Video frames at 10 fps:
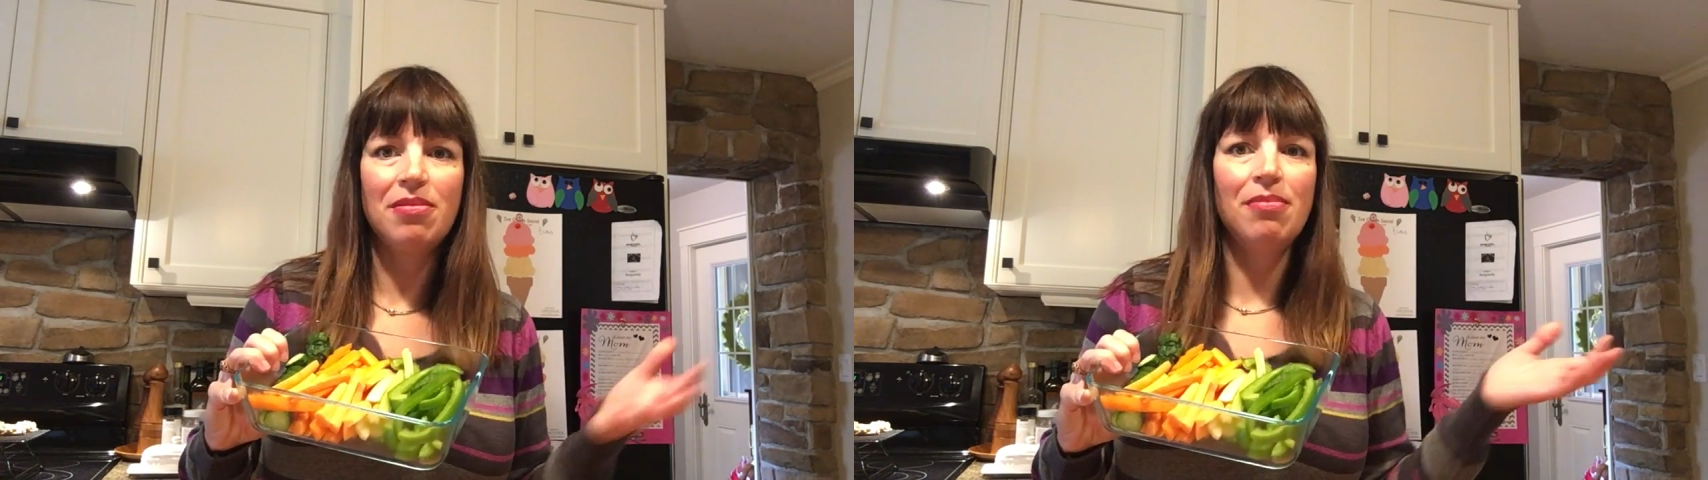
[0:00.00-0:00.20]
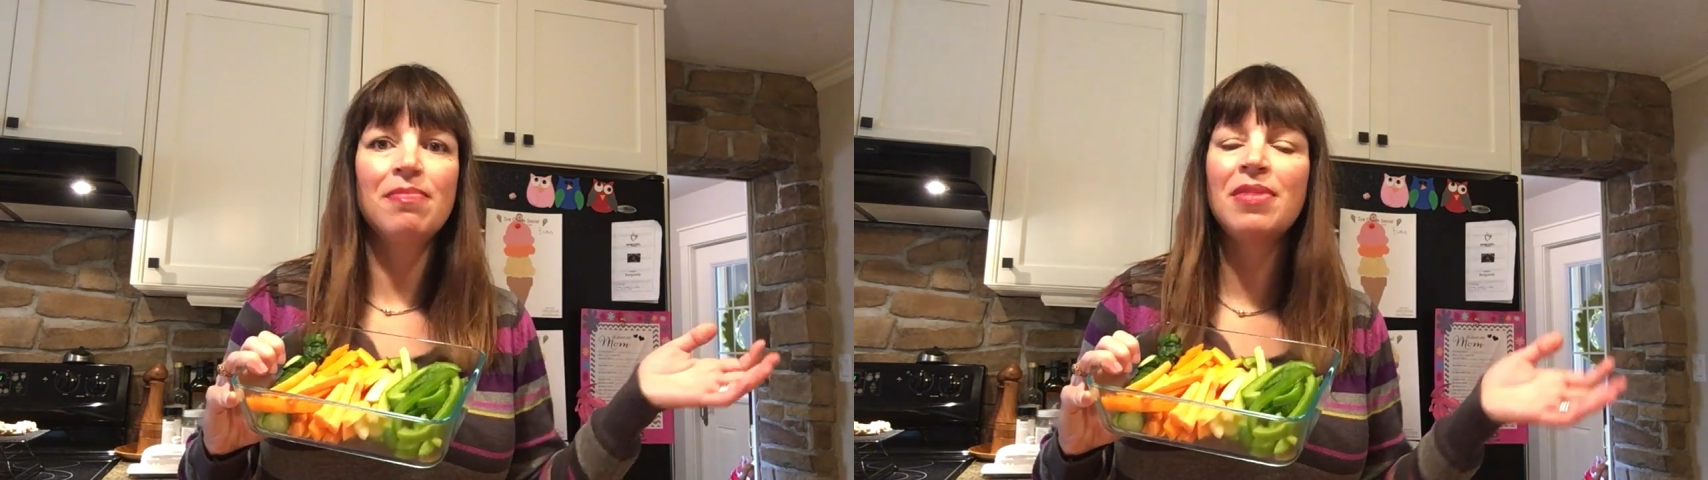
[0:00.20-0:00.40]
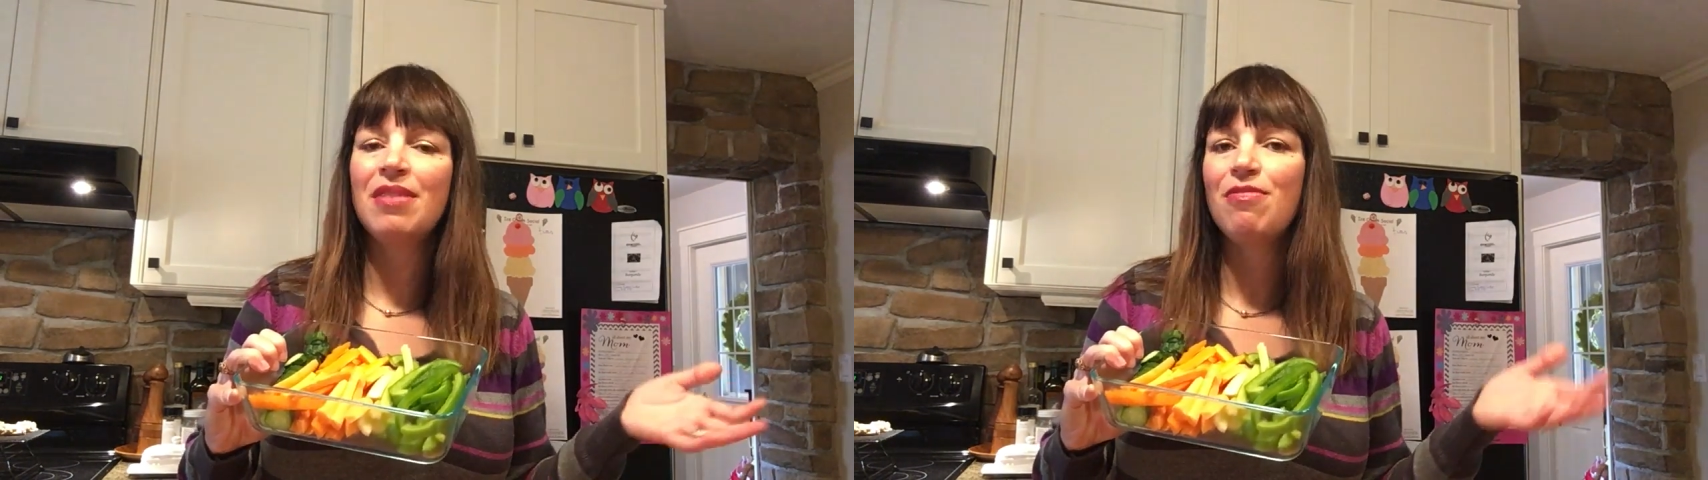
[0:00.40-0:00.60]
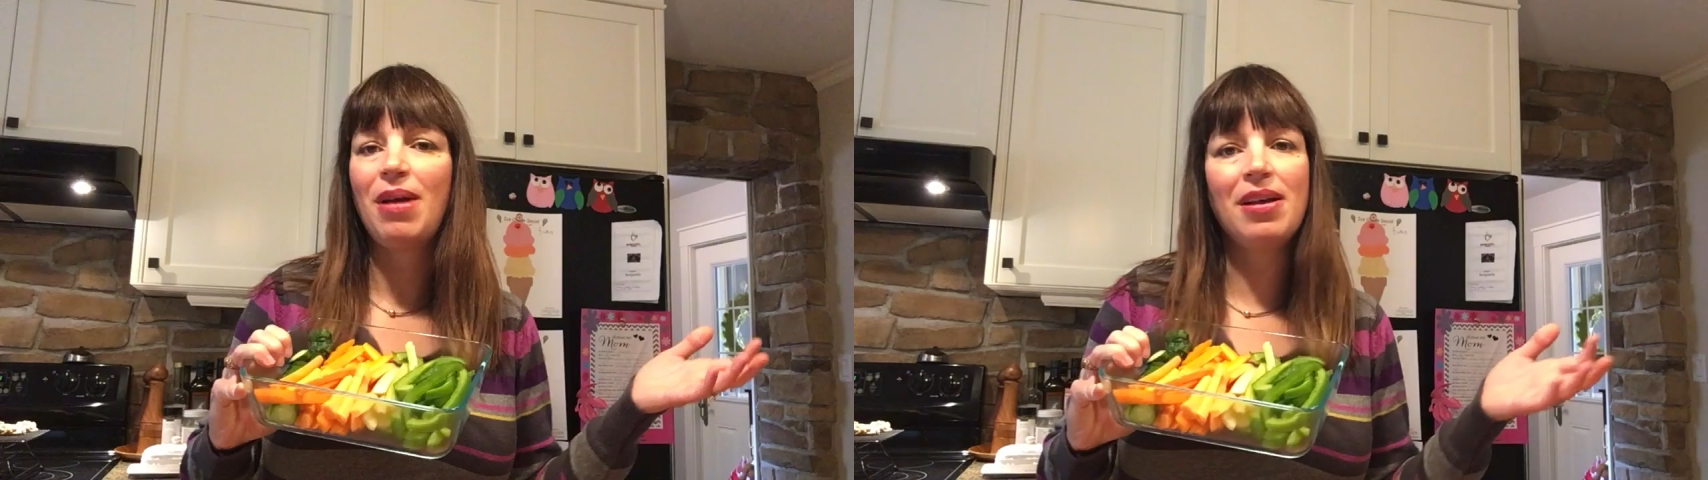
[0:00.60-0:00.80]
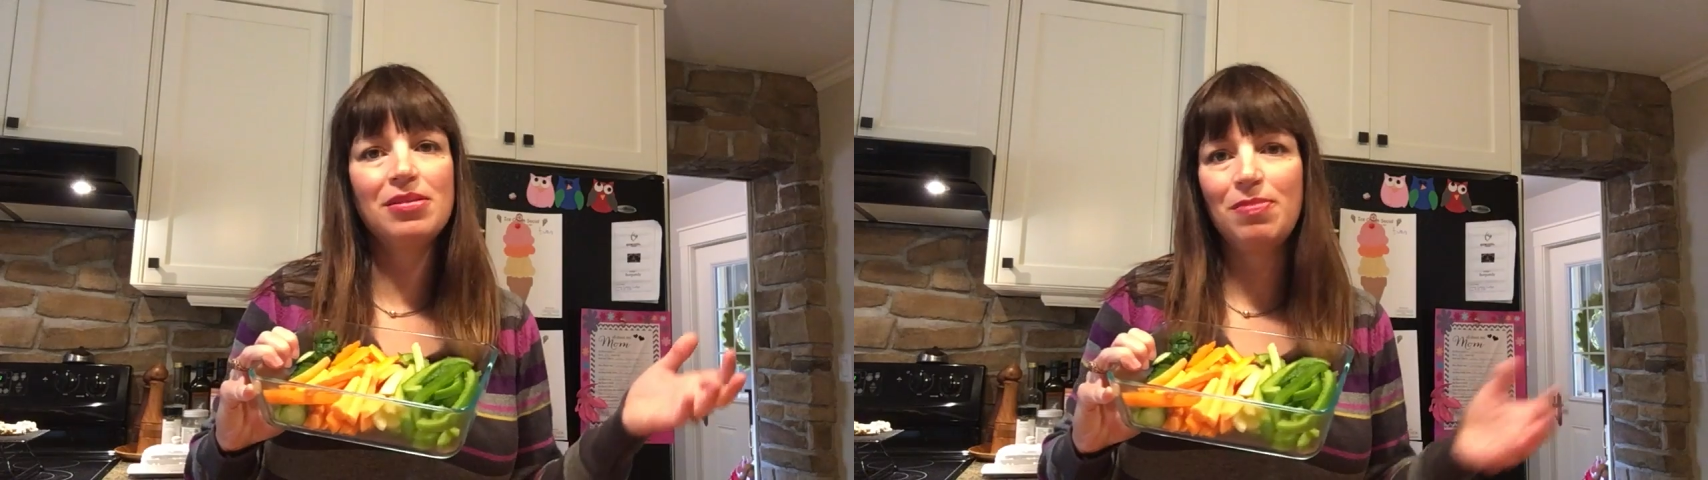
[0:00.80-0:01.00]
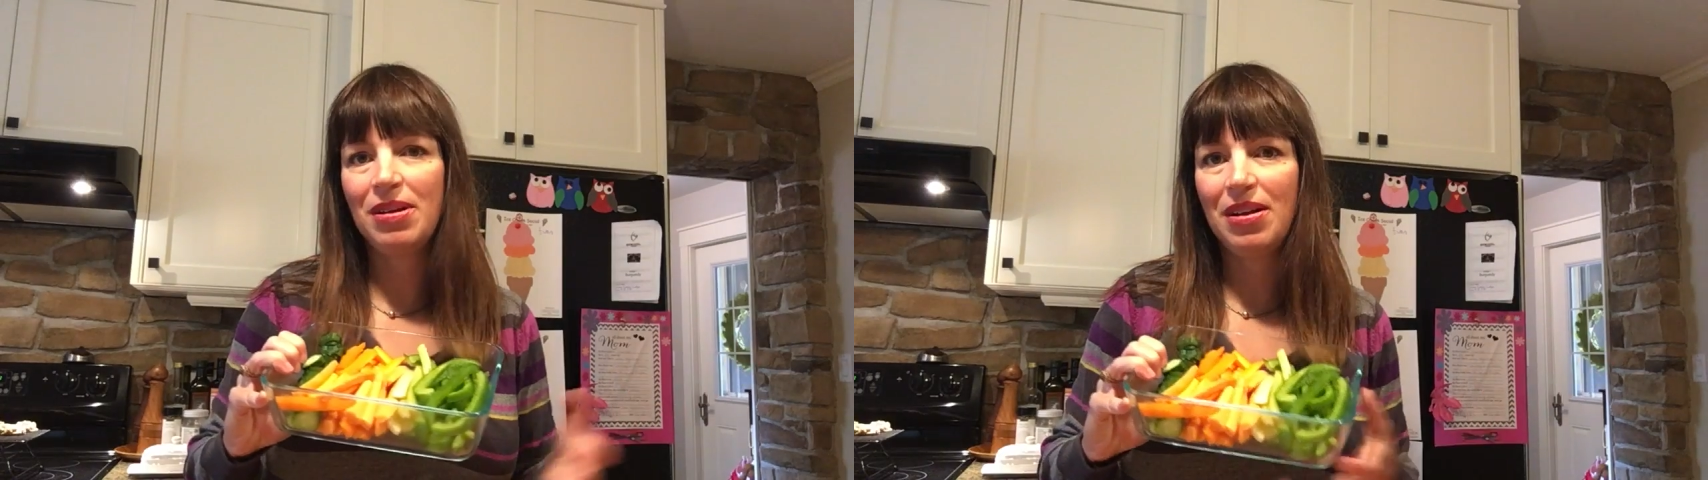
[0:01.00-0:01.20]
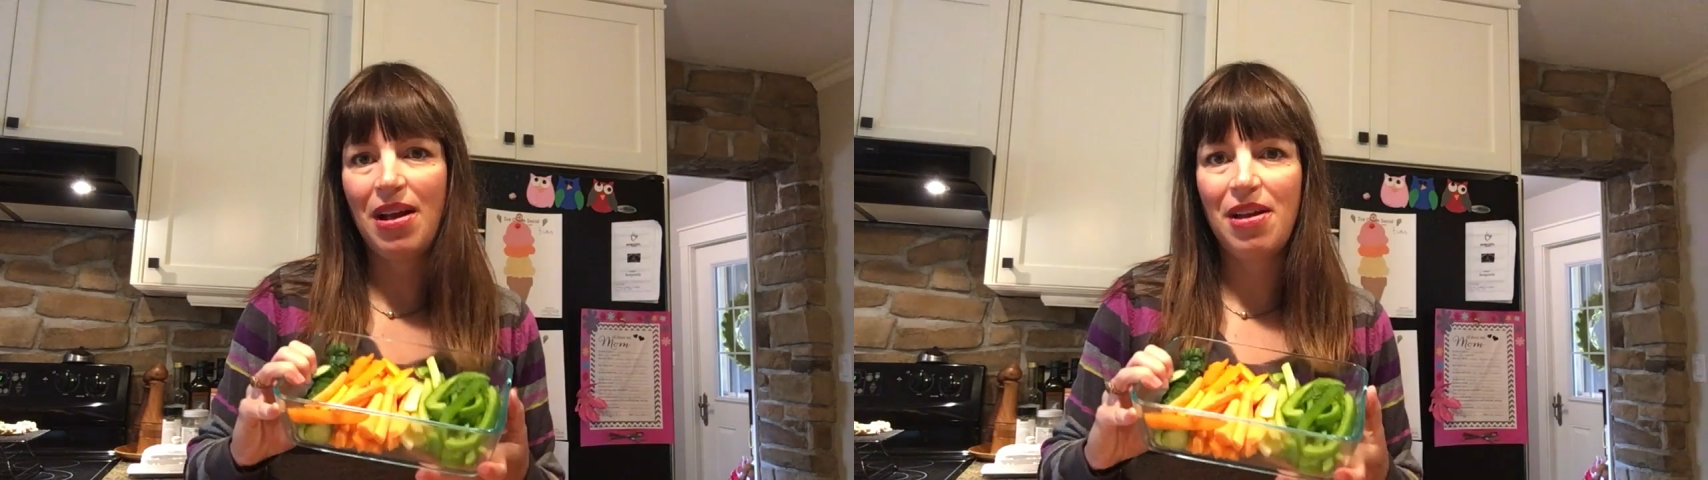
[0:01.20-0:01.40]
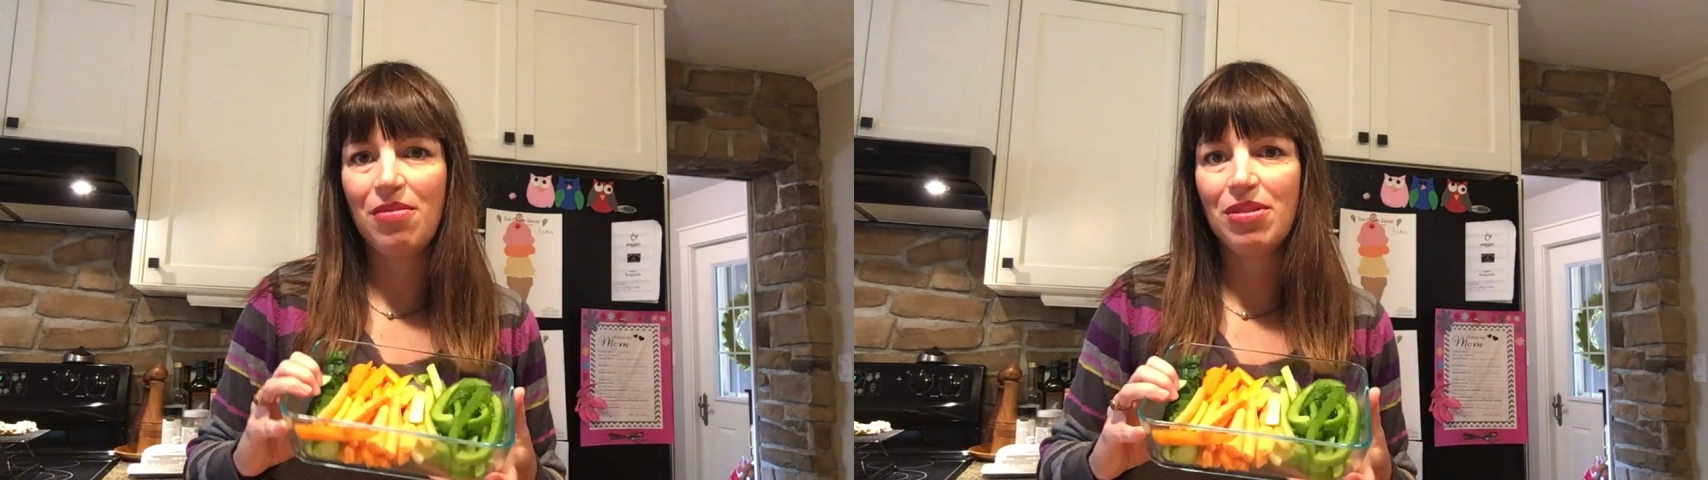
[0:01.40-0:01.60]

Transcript: And if my husband and I are